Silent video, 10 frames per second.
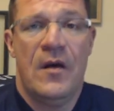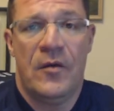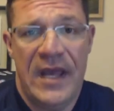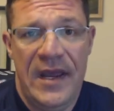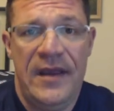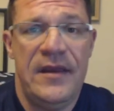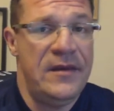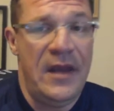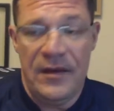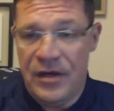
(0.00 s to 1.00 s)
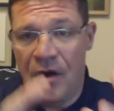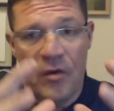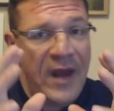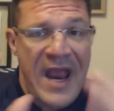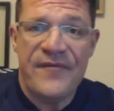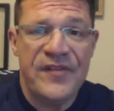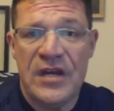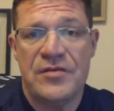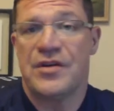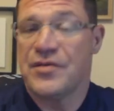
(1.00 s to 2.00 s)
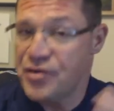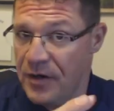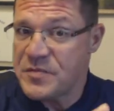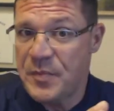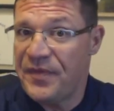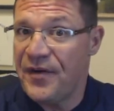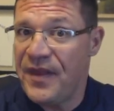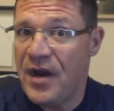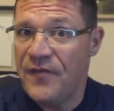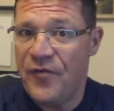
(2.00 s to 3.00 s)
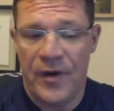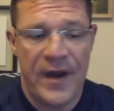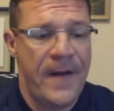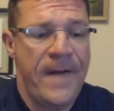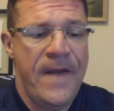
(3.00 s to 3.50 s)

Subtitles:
Okay, and you don't have to use those scripts, but they're there for you.